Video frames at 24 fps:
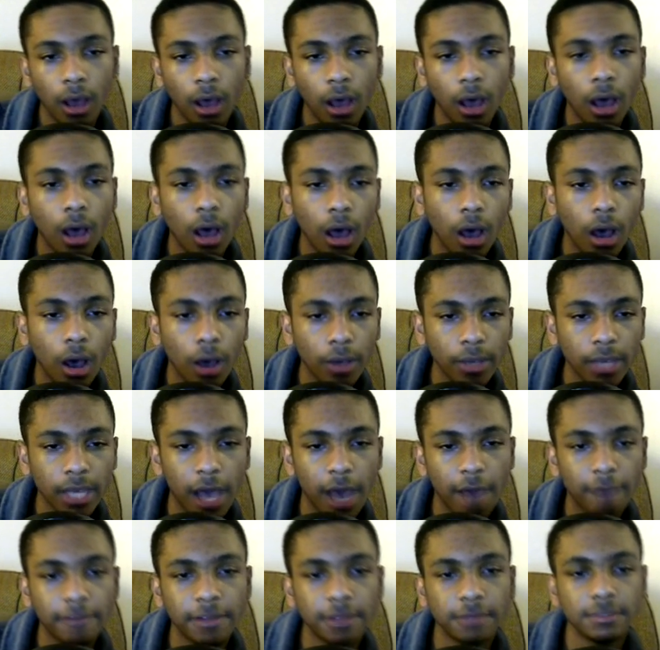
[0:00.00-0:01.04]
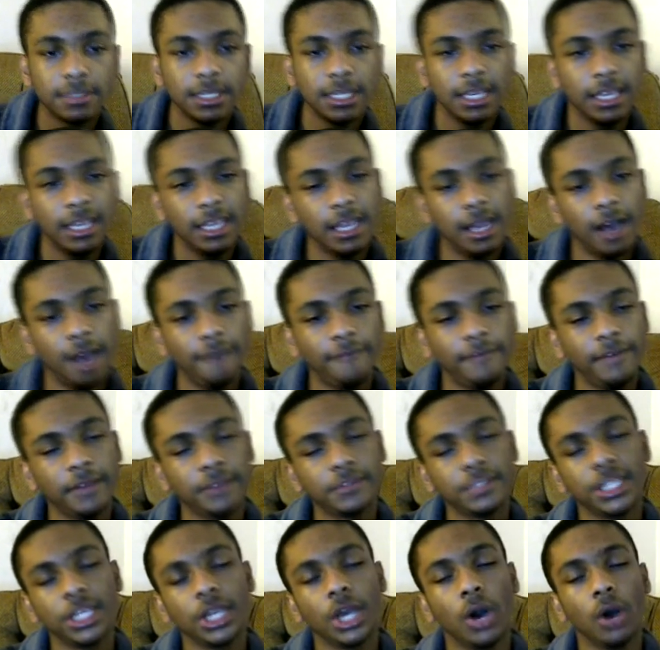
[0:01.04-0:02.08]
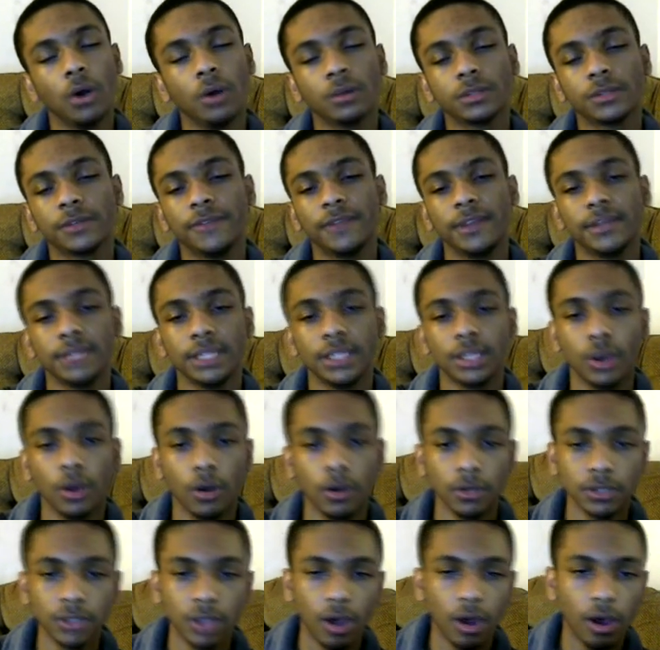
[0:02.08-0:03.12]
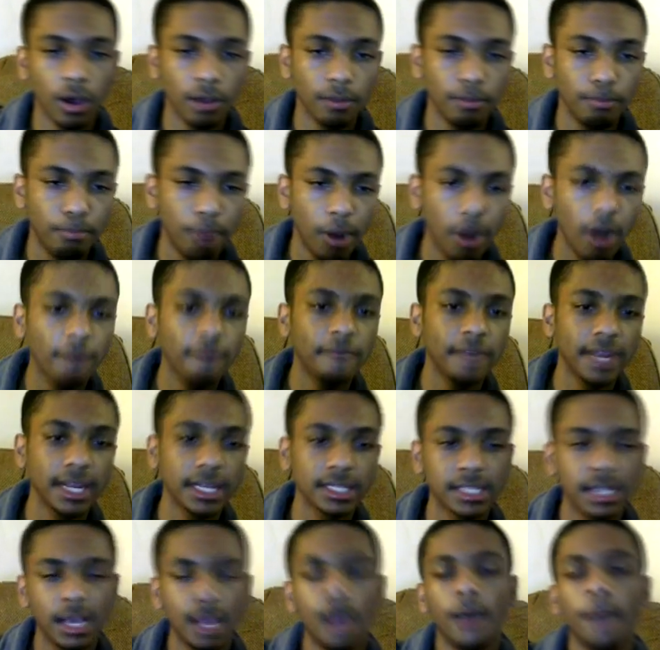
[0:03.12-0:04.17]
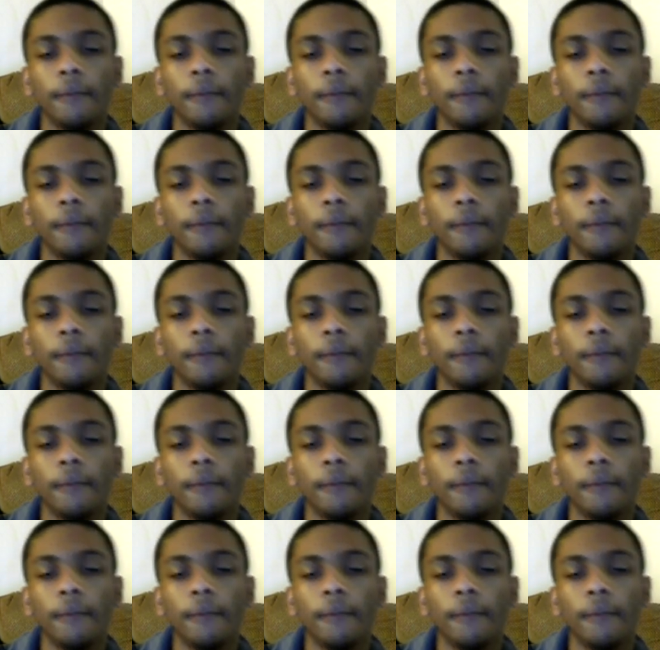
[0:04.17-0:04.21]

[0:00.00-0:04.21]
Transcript: Oh, he got 50 gold. 50 gold. Oh, perfect.